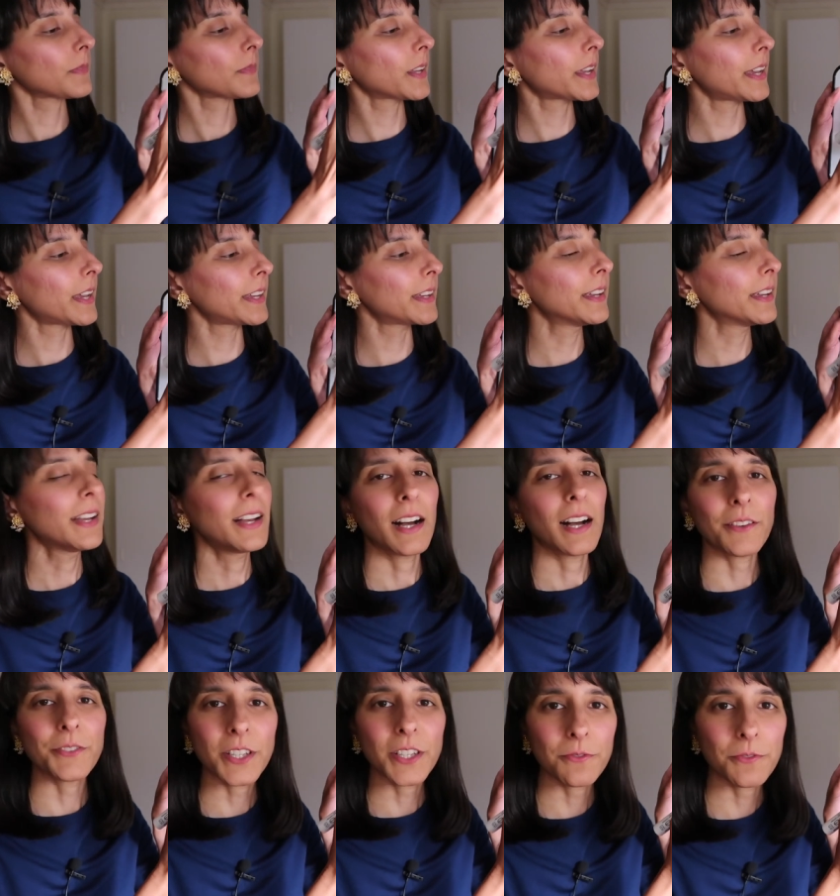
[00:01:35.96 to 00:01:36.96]
Okay,
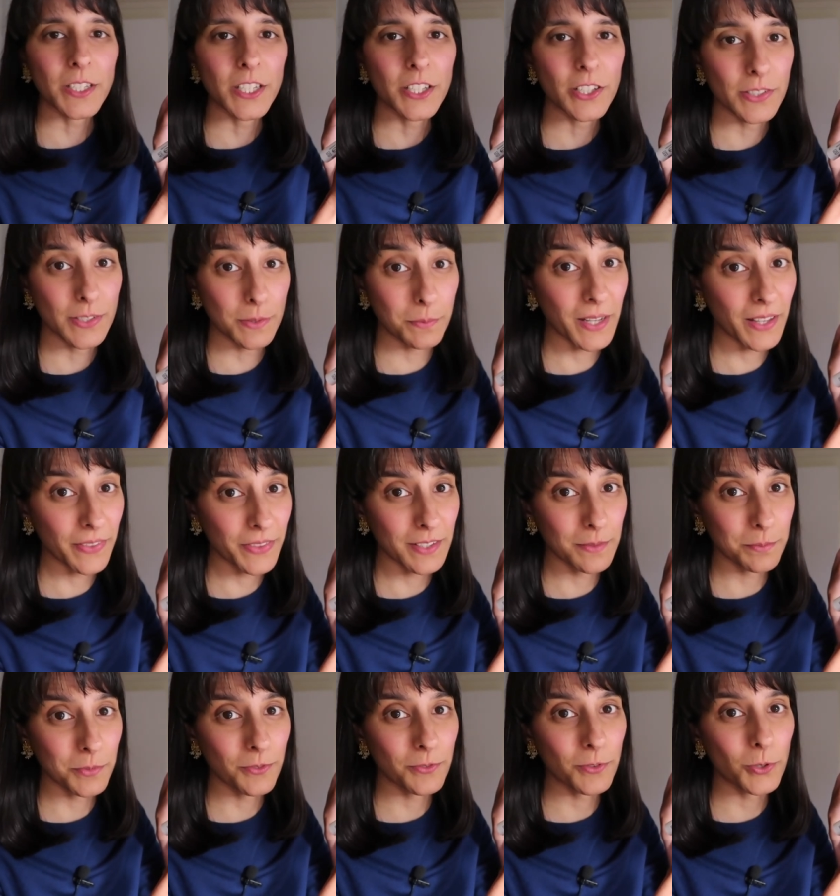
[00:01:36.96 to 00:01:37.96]
I've done videos about
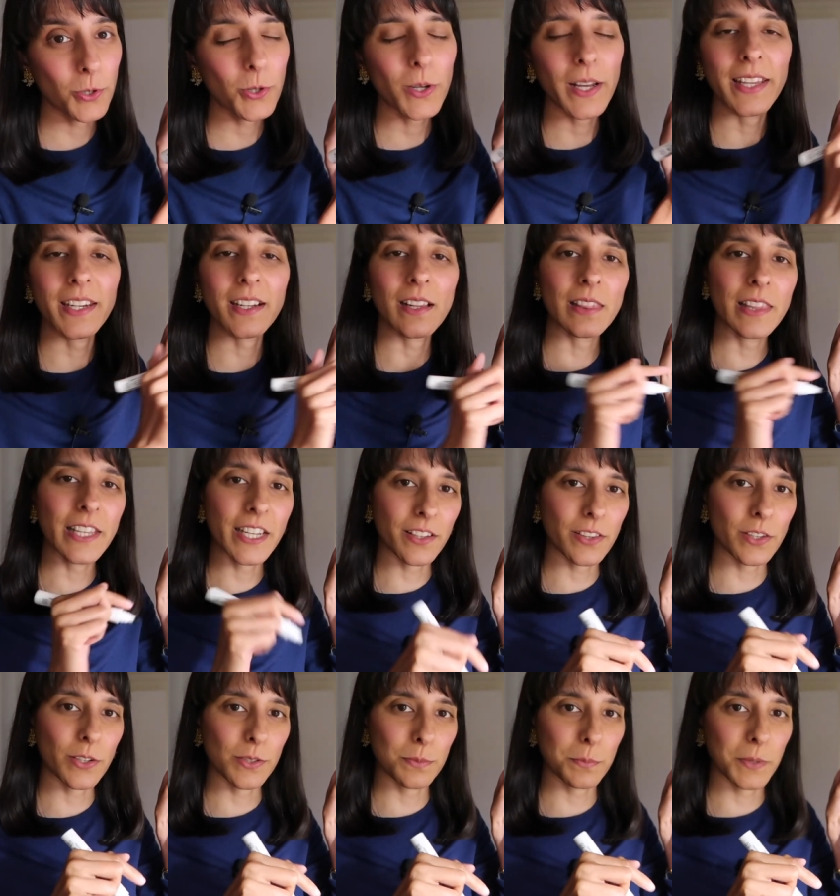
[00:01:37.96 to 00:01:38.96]
this before and I'll
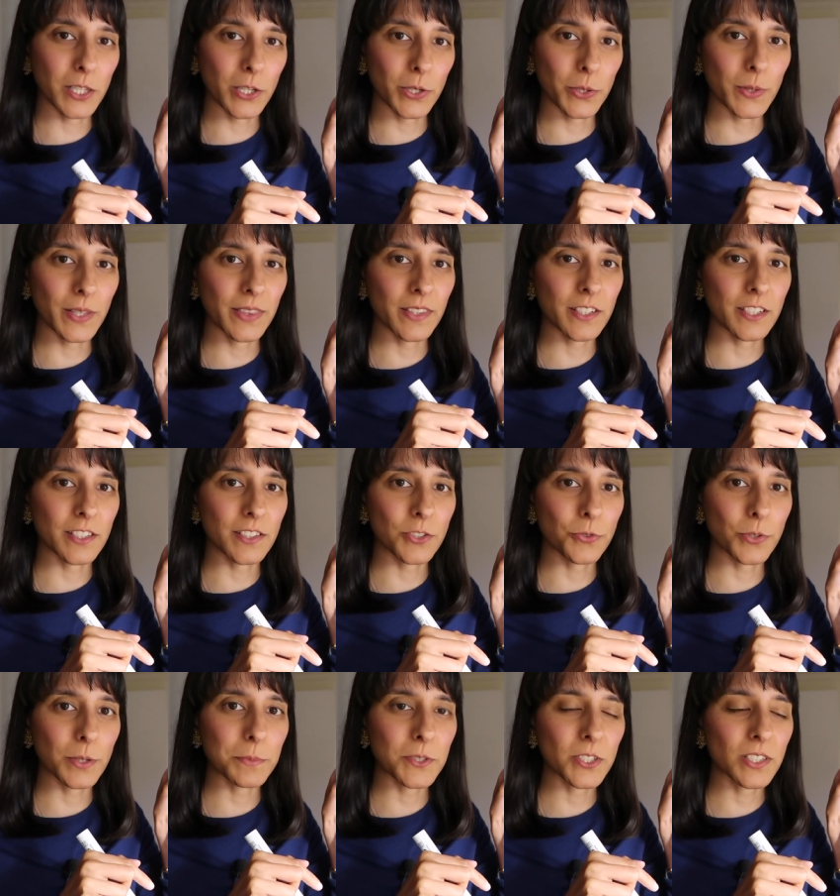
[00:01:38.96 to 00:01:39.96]
link those below in the
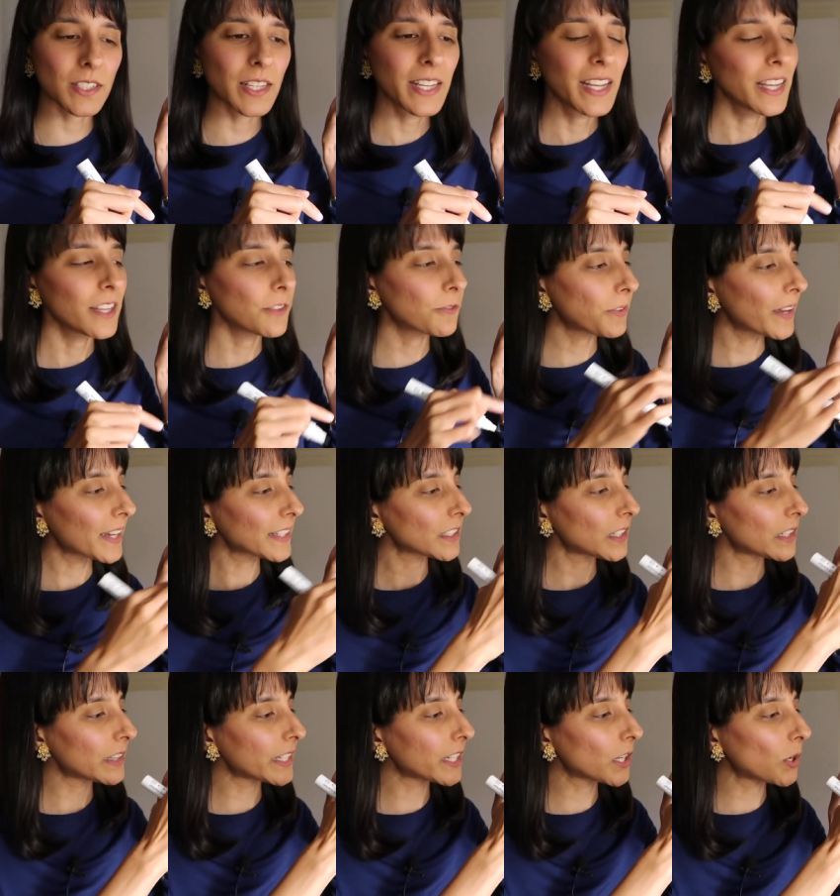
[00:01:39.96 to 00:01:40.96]
description. In fact,
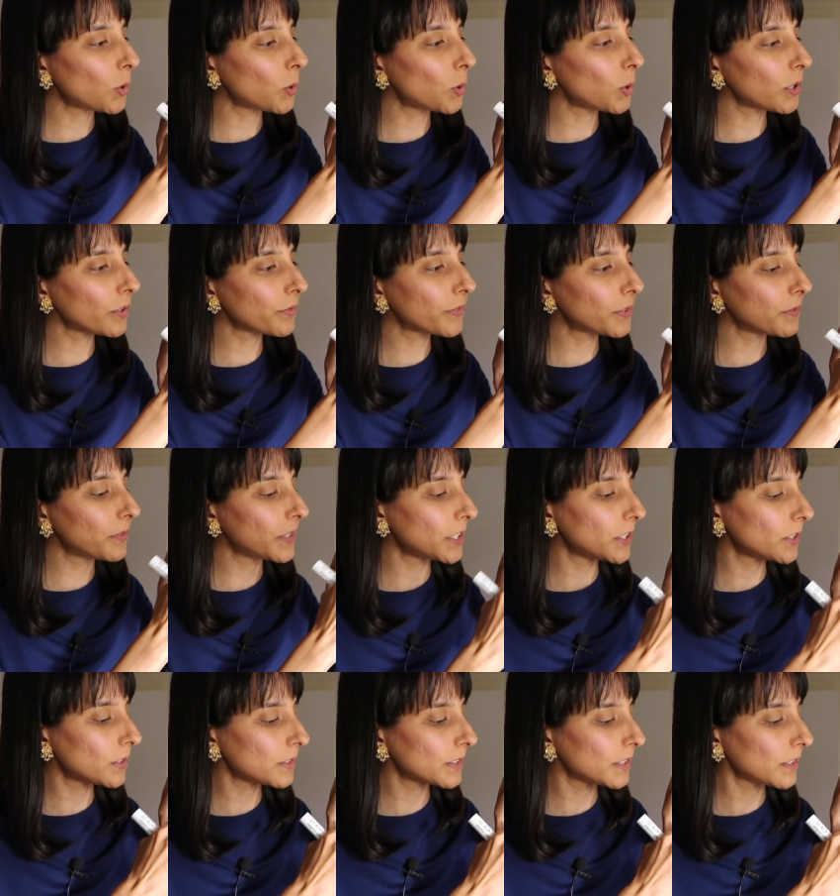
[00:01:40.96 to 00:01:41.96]
I'll link all of the
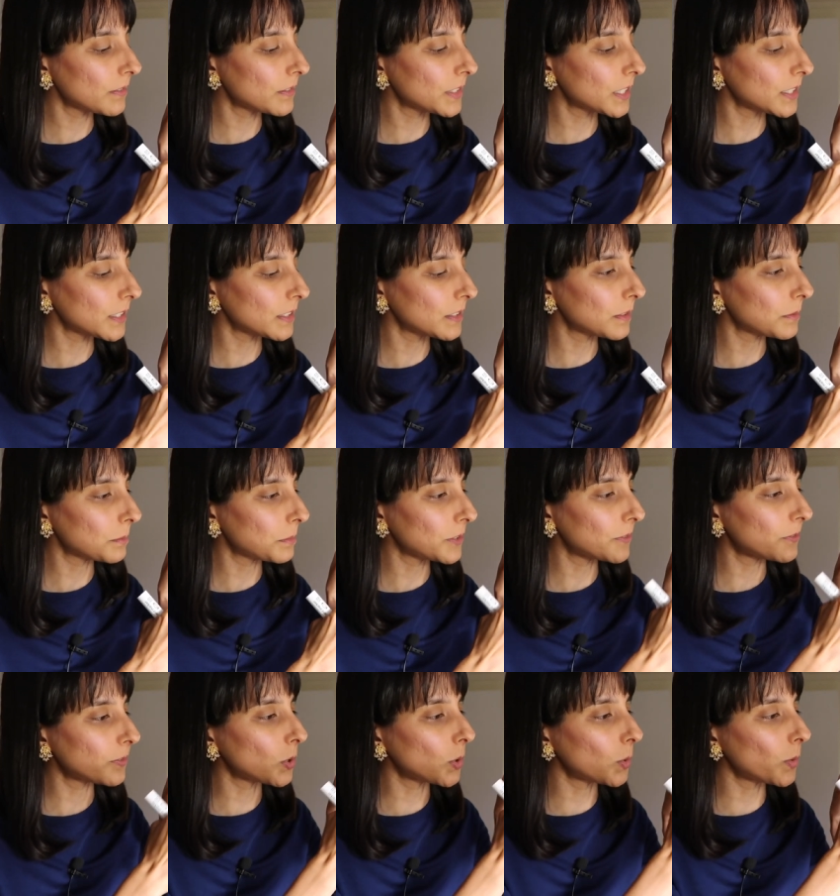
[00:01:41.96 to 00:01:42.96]
videos I've done
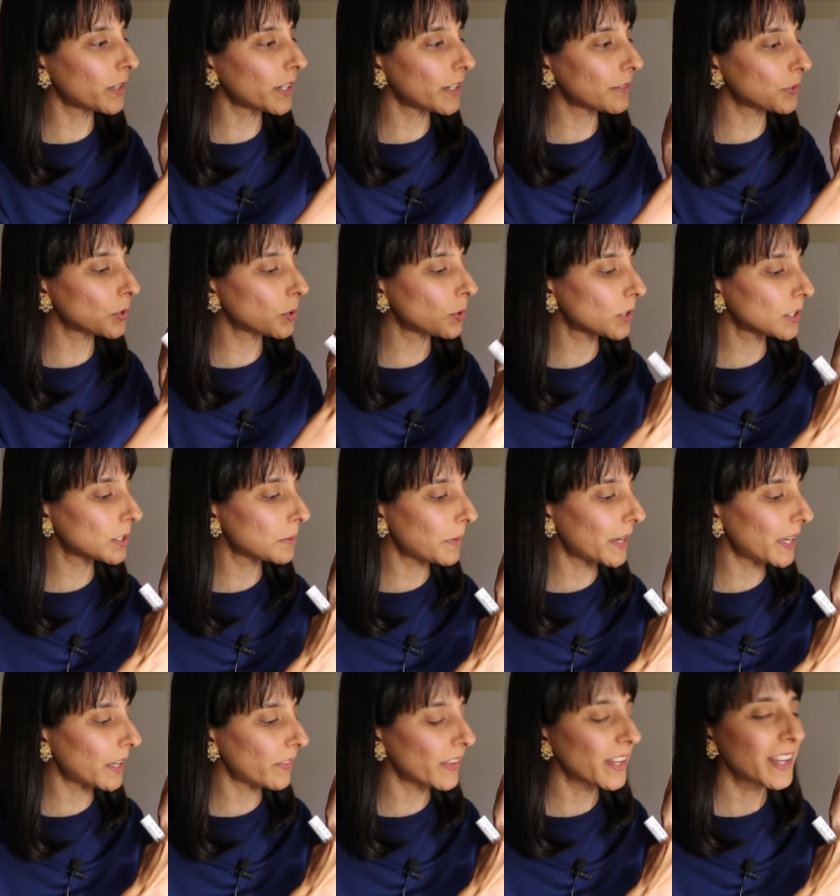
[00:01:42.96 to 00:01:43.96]
before where I've talked
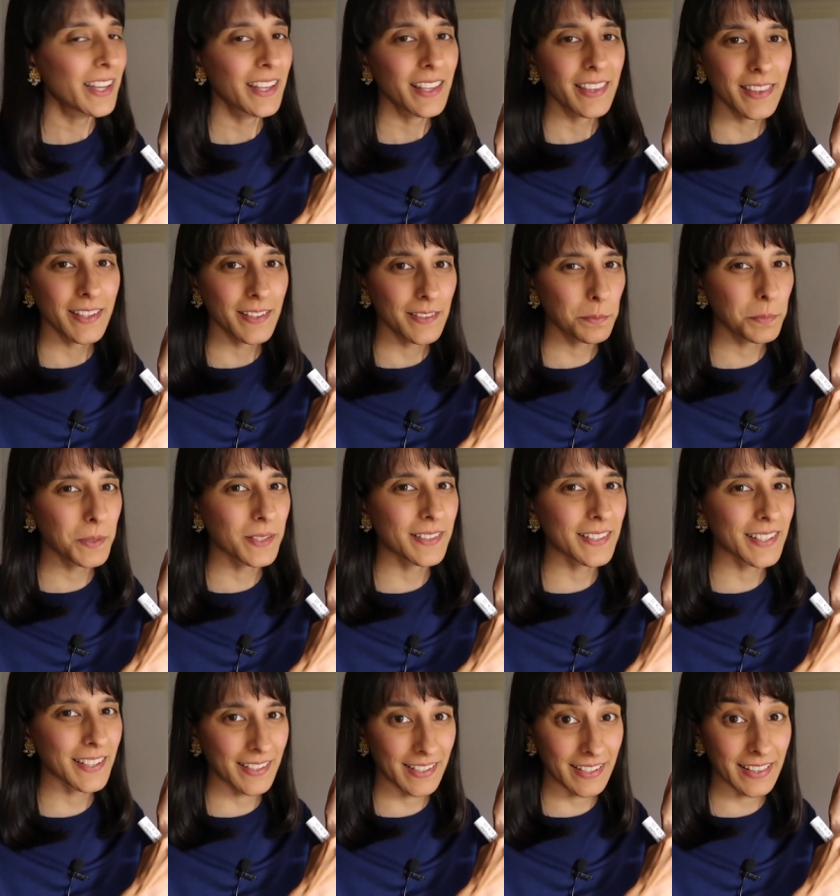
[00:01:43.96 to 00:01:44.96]
about this
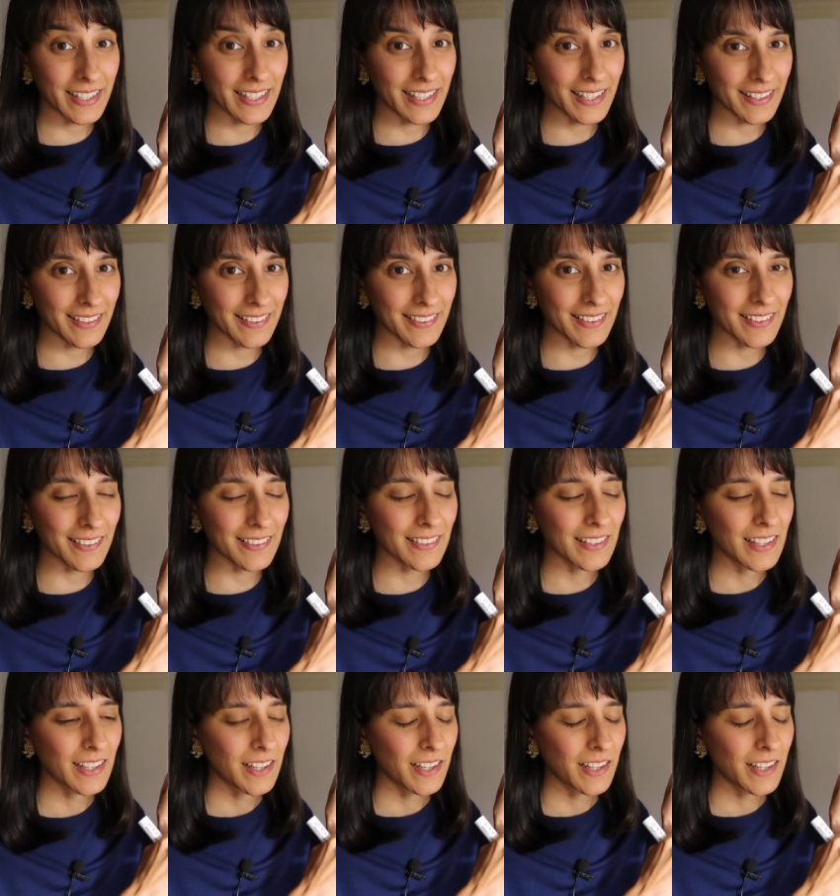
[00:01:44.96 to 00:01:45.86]
particular axis.